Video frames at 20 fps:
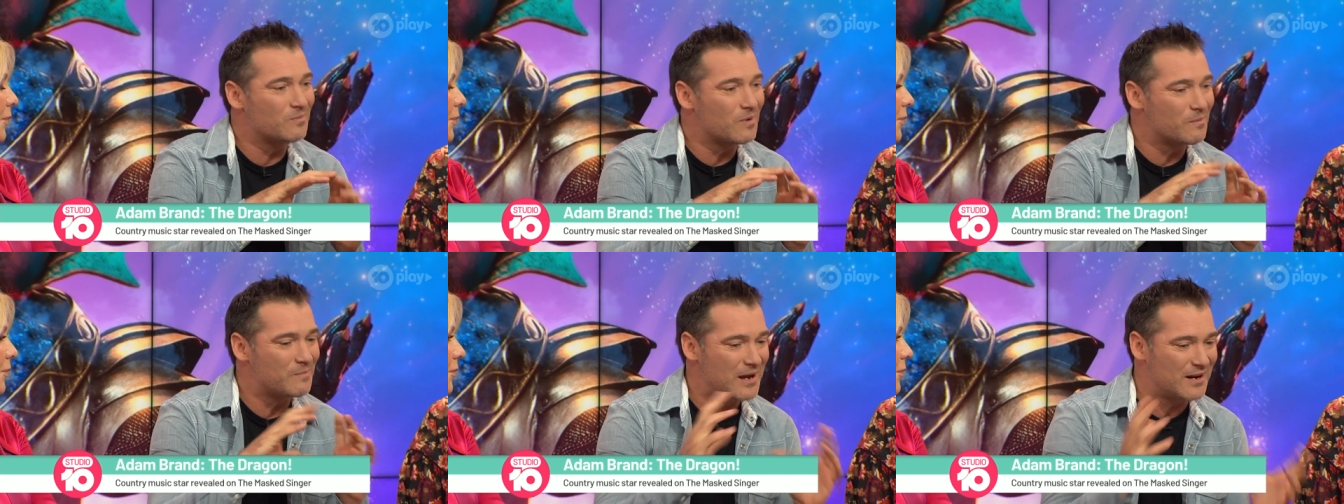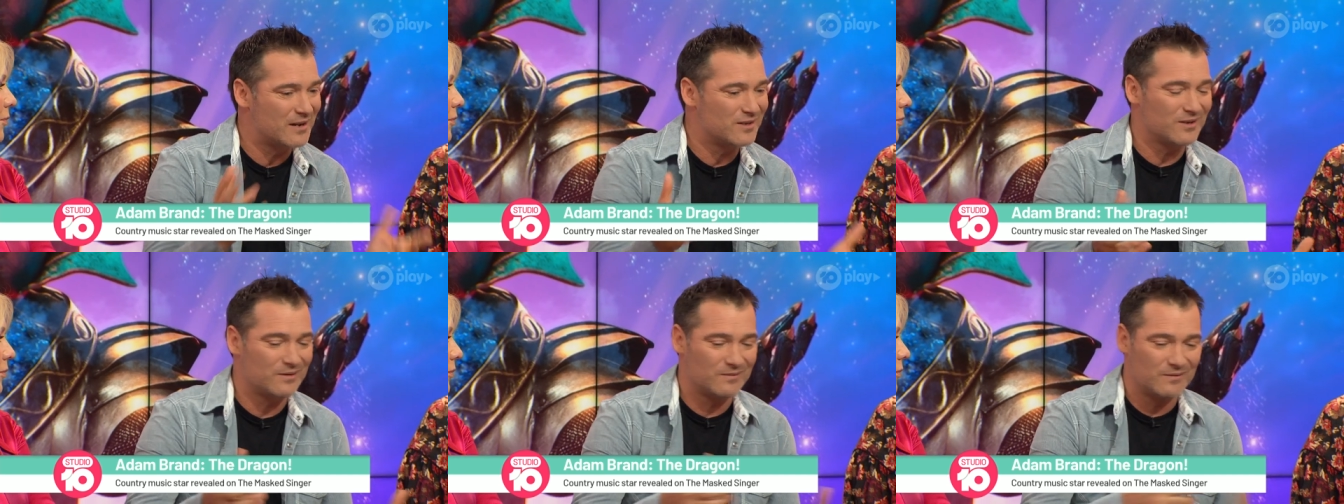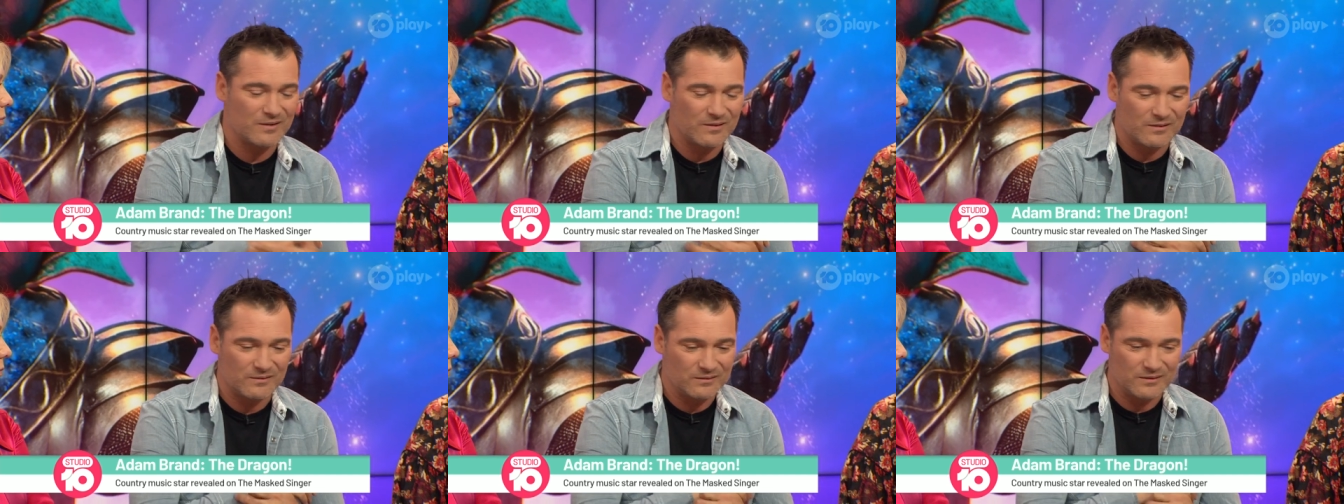my manager,
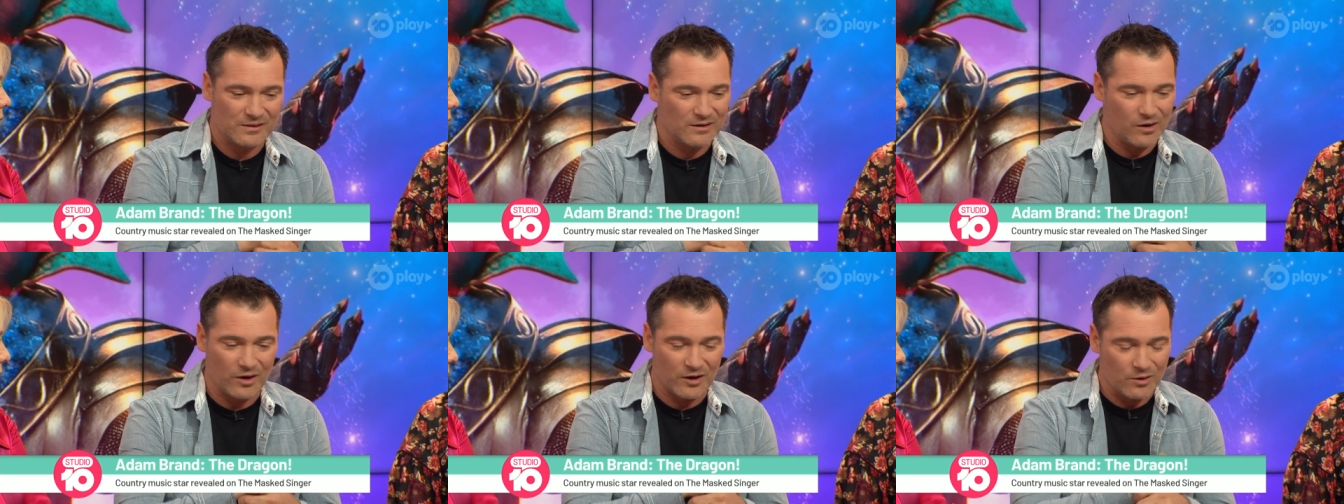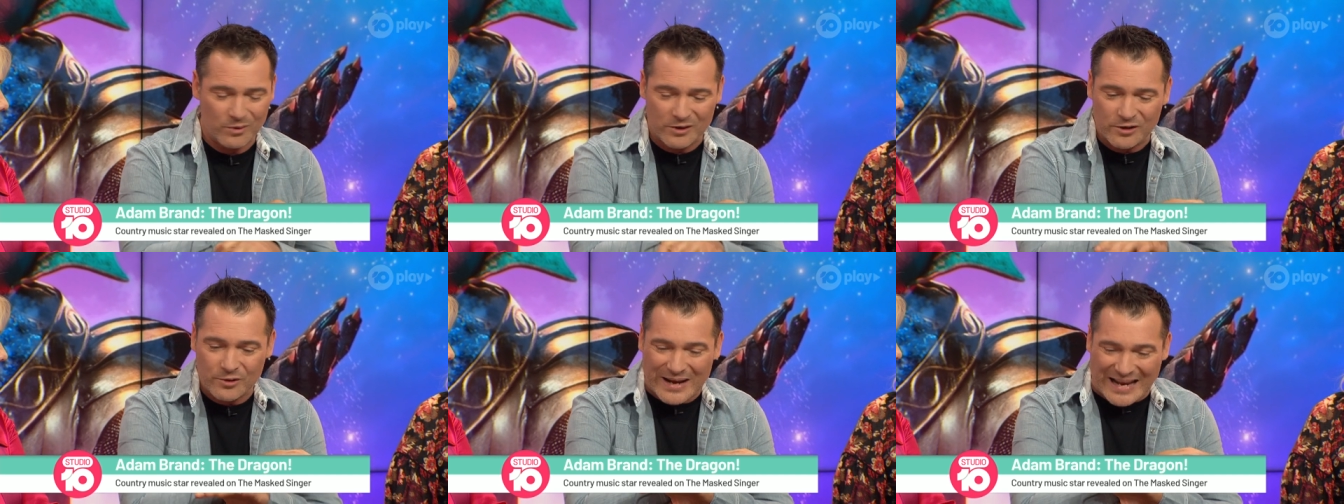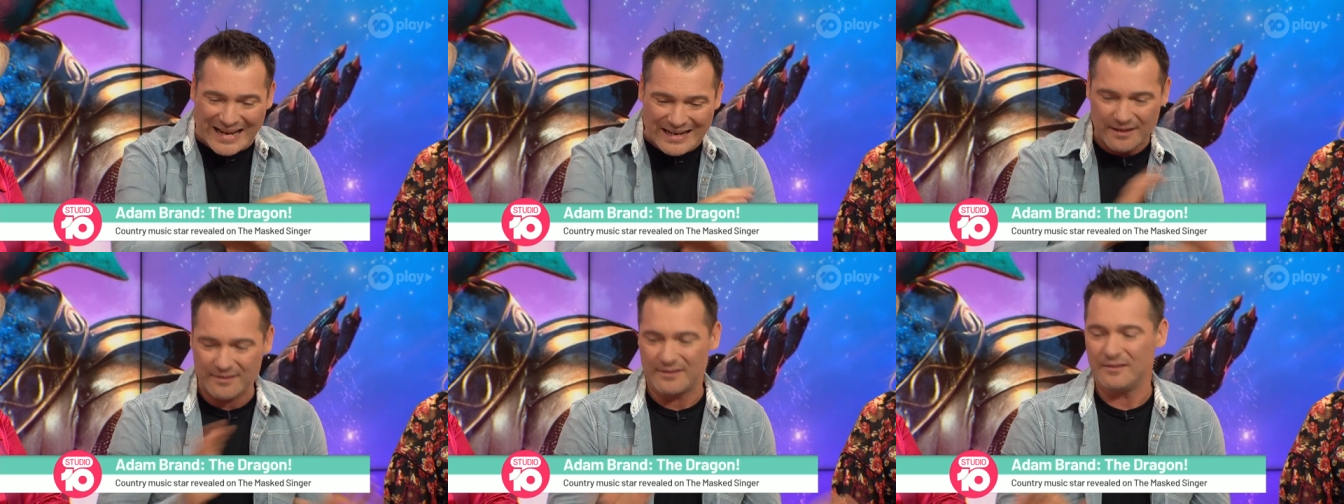I don't want to do
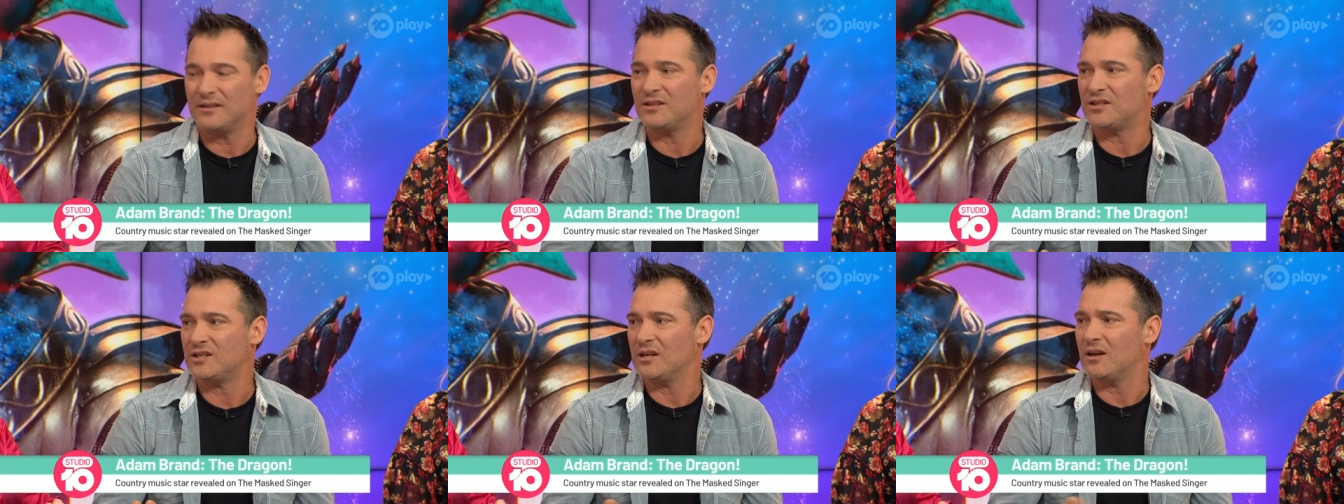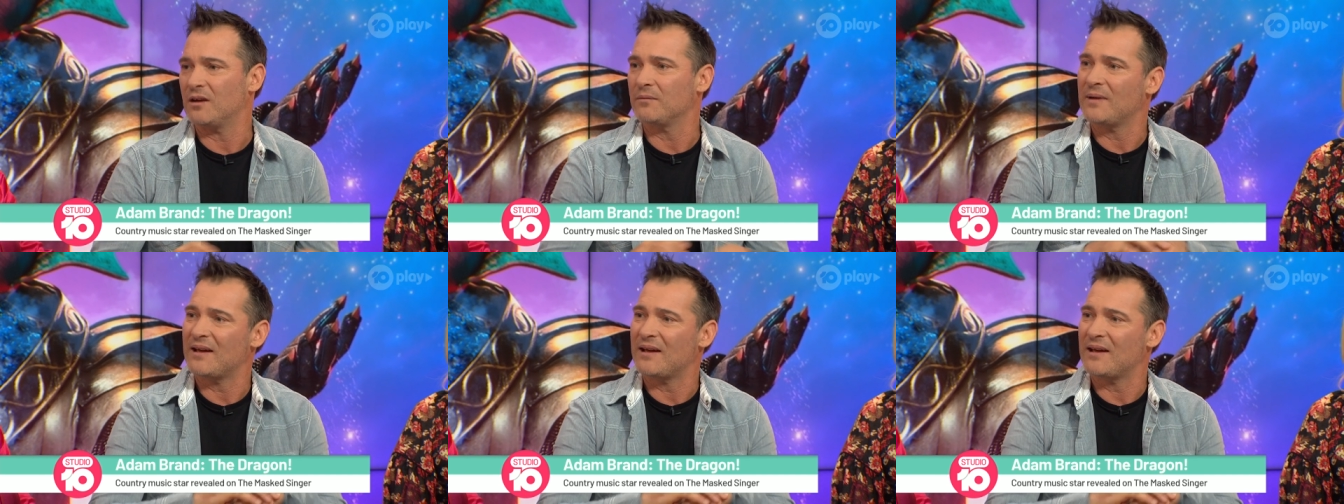anything this year.